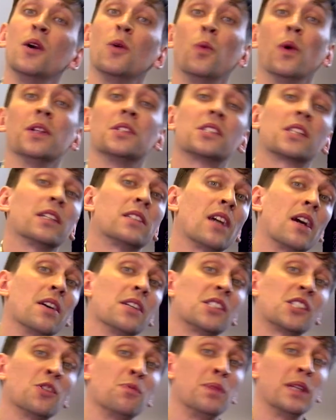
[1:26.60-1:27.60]
Once
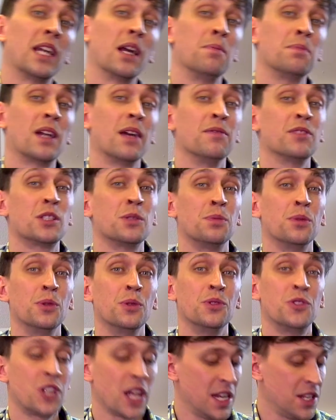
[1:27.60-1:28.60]
guitarists have become
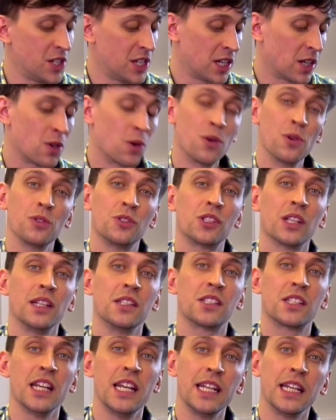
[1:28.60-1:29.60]
comfortable changing chords and
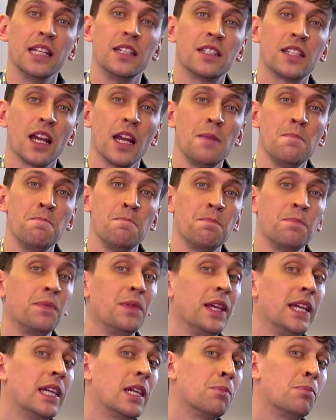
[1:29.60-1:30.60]
staying in time,
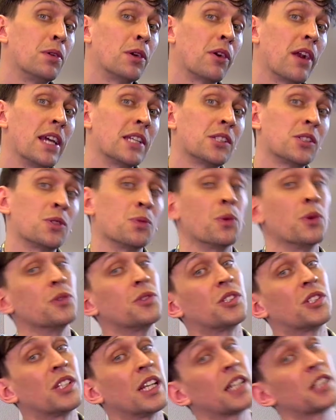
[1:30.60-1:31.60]
they can progress
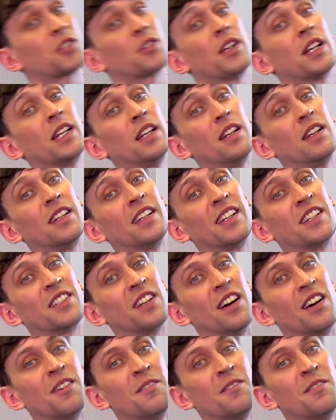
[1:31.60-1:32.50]
towards 6-string guitar.